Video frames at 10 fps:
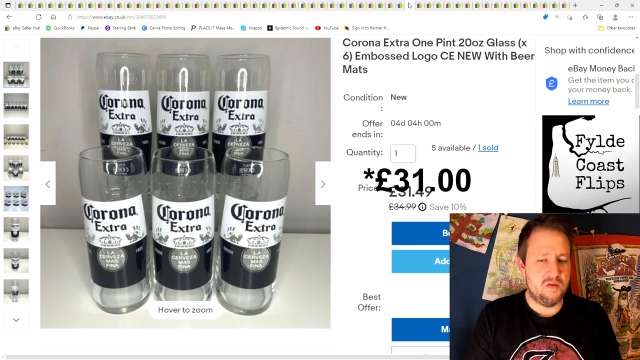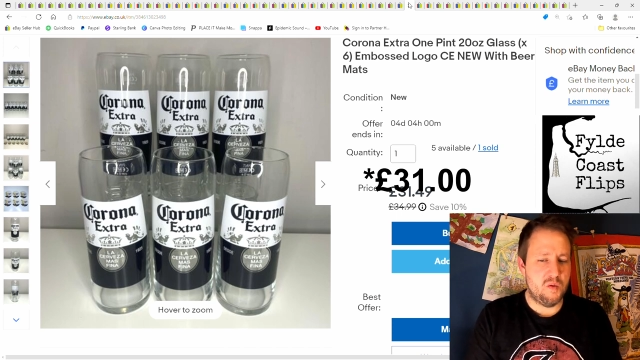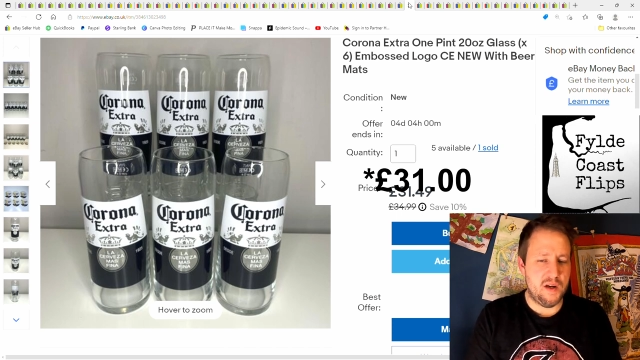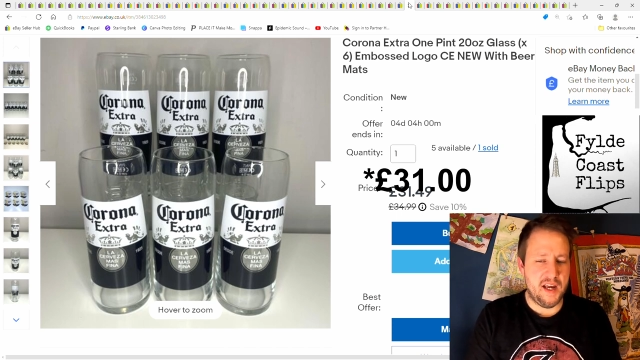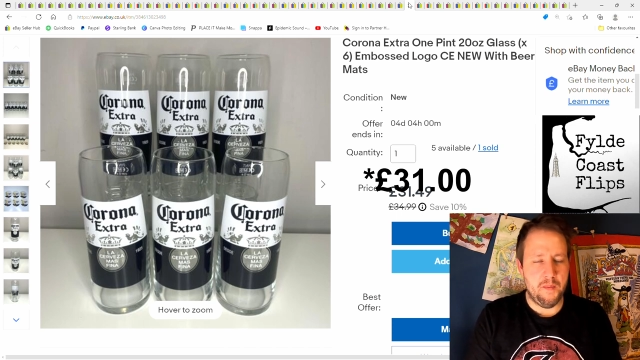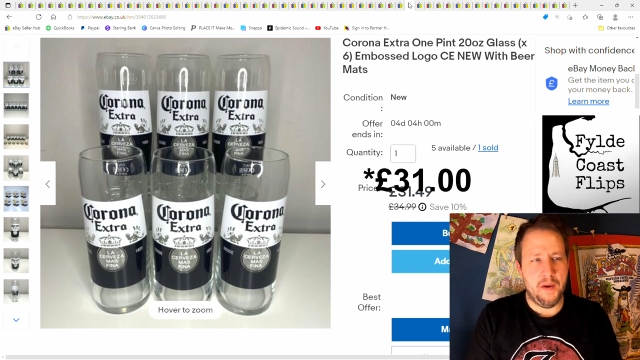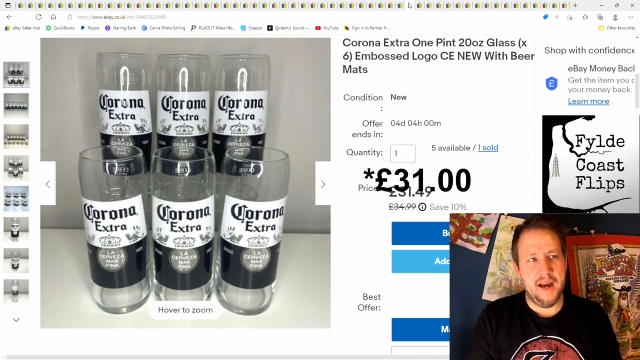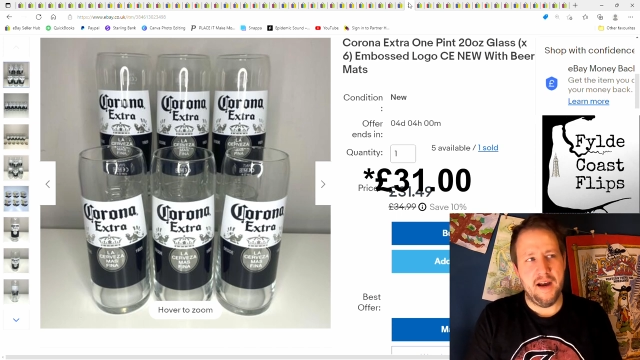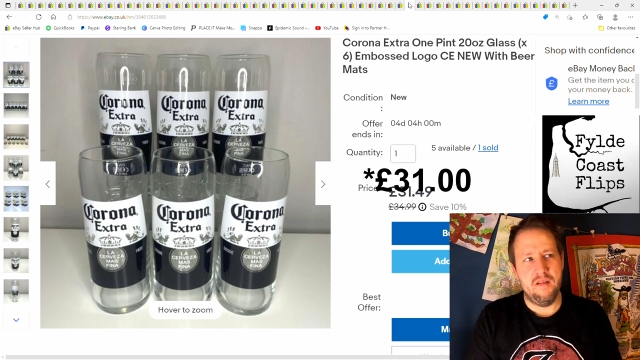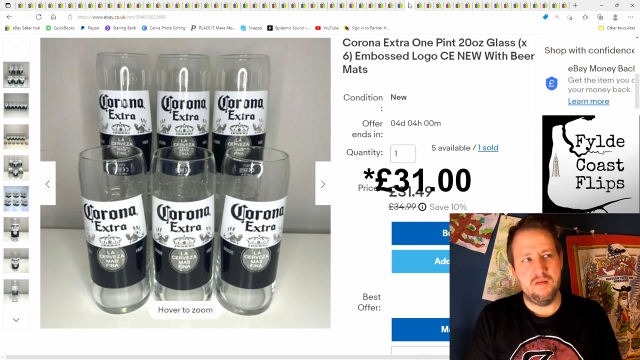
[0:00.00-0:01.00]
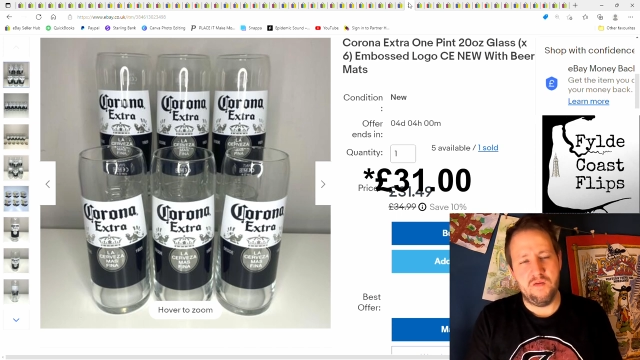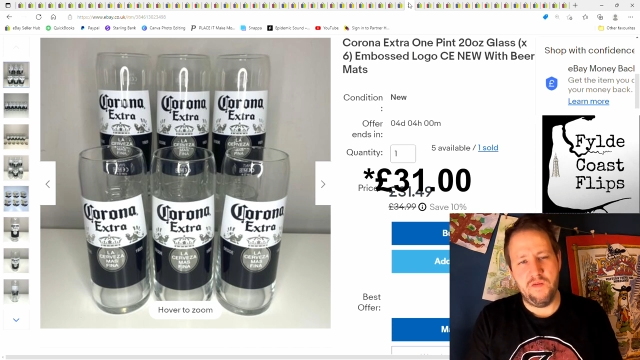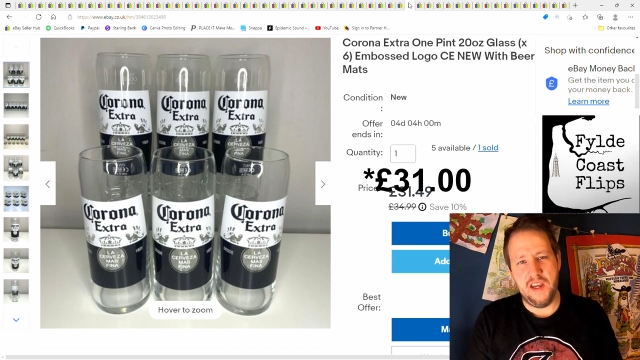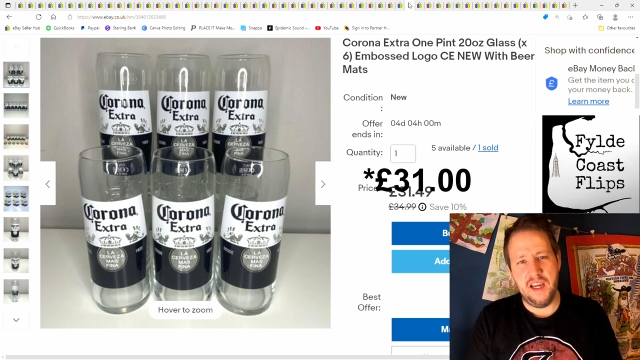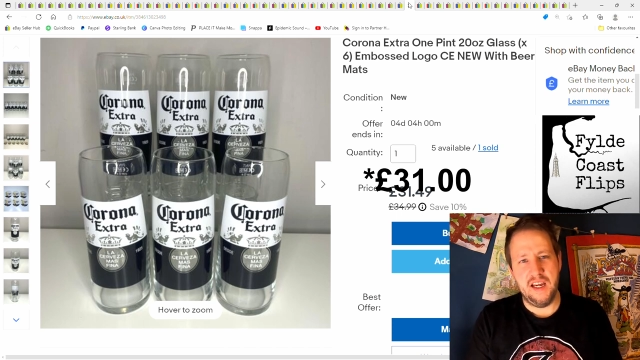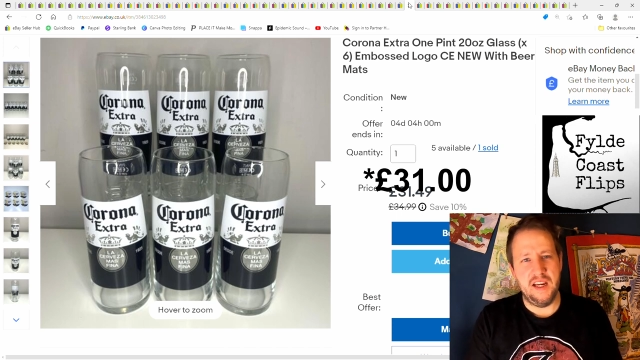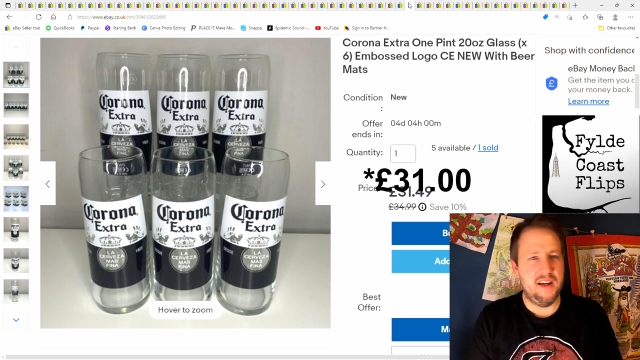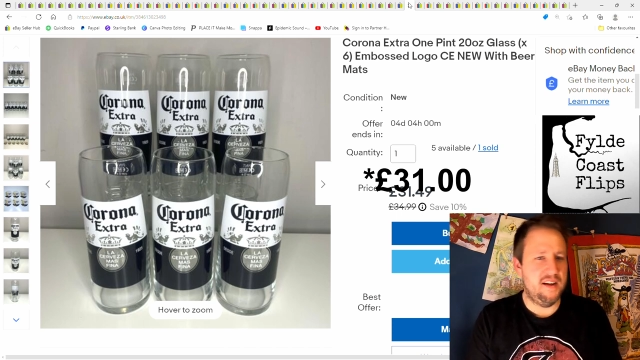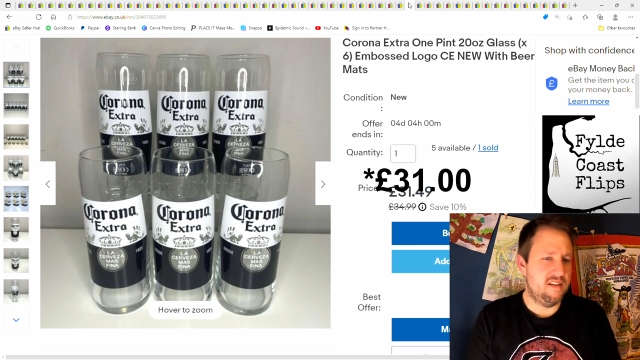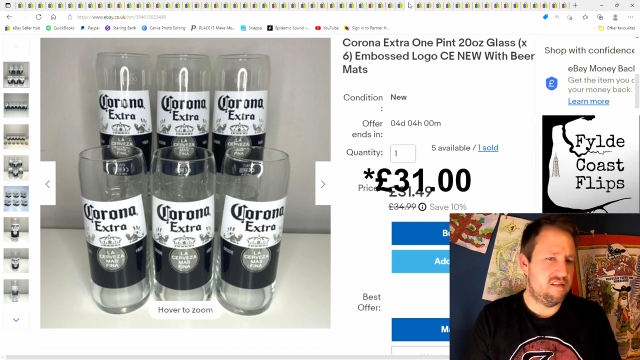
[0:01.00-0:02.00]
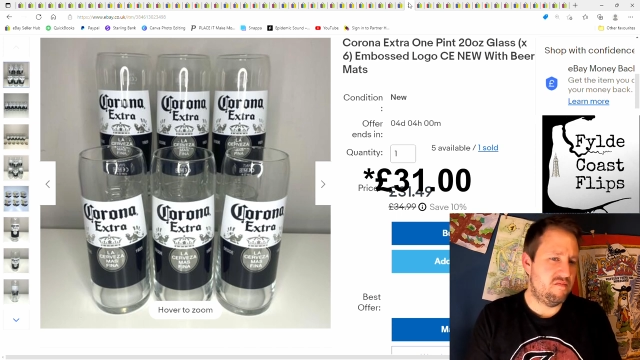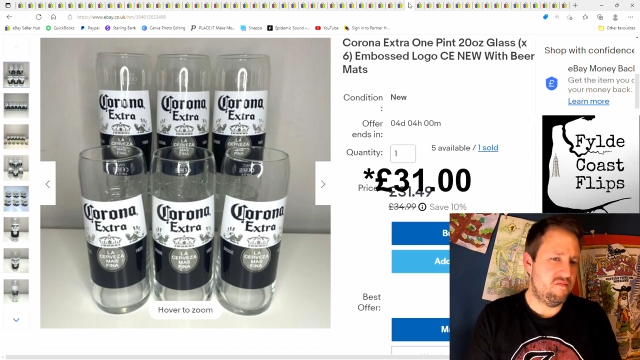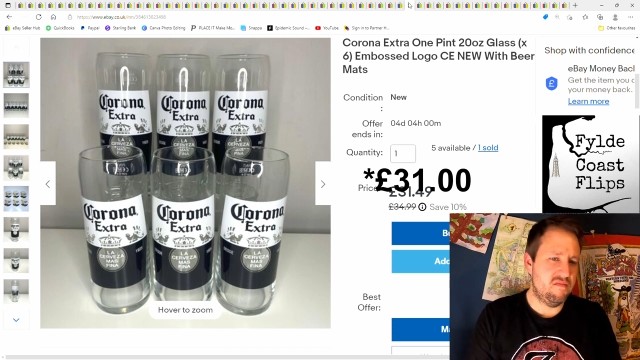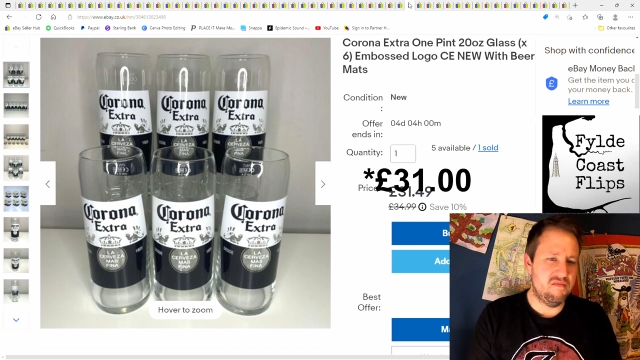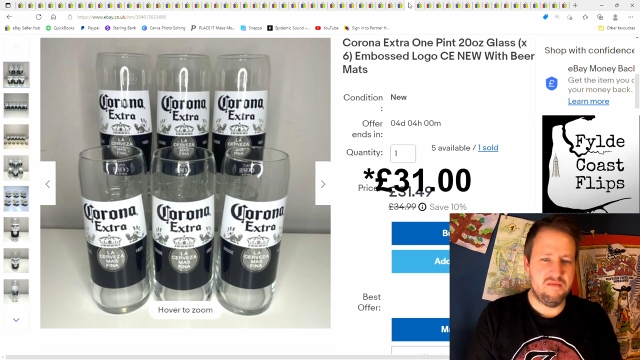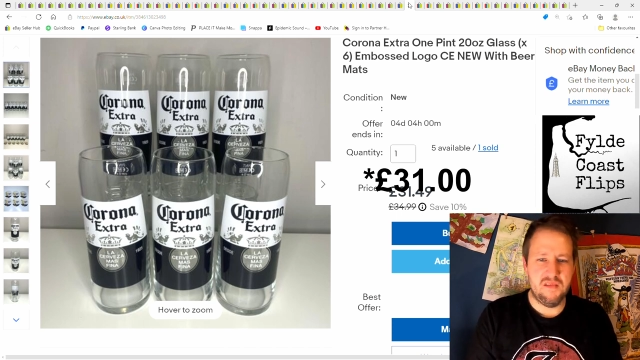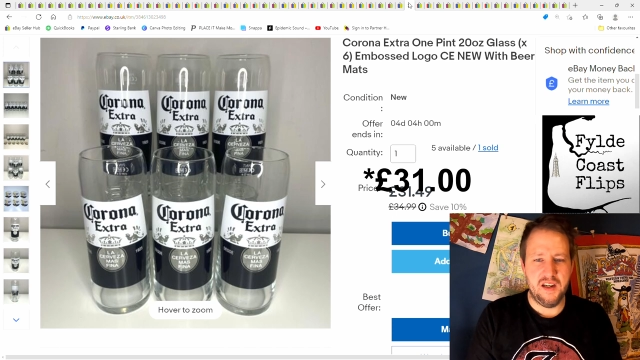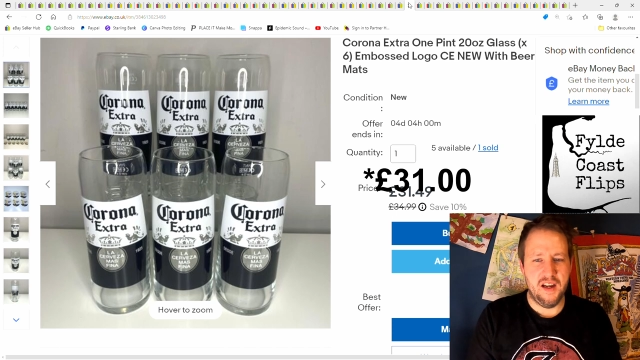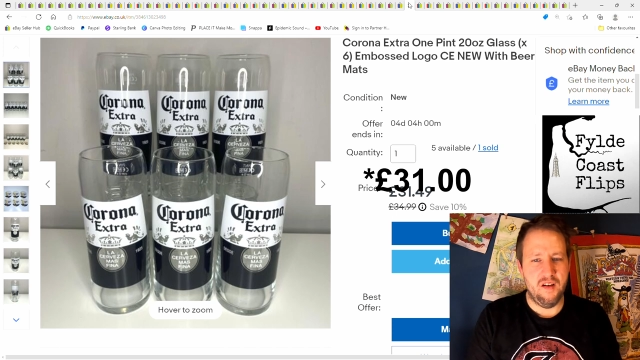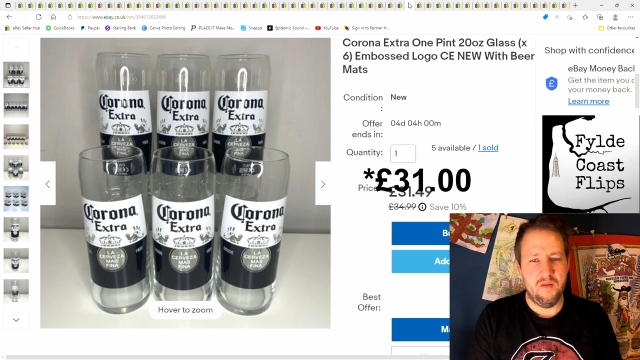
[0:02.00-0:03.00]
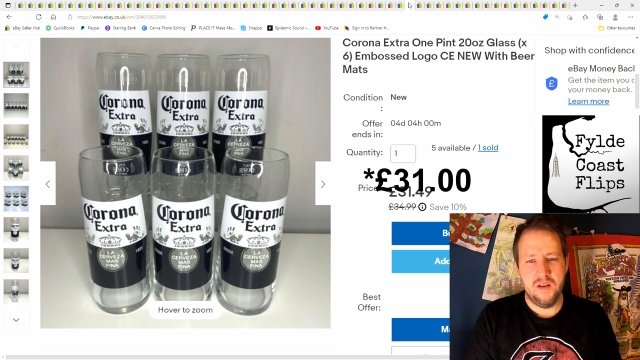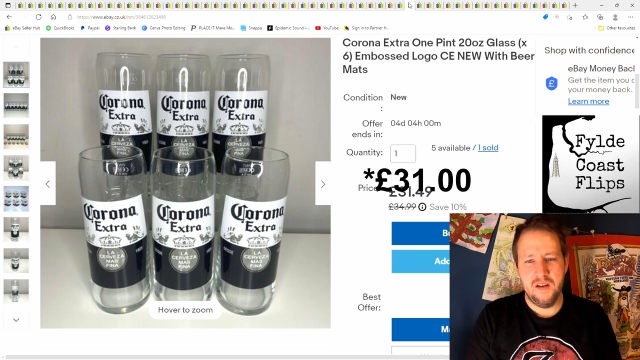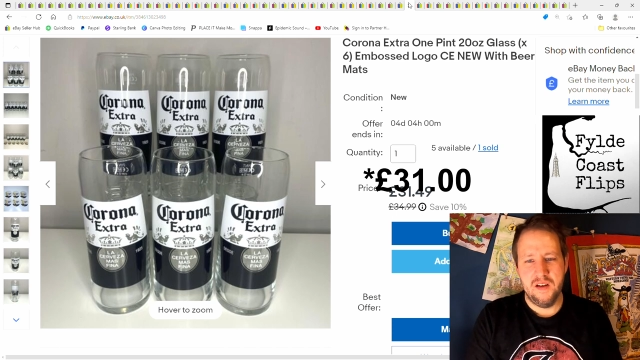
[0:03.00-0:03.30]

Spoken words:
£28 fees, you know,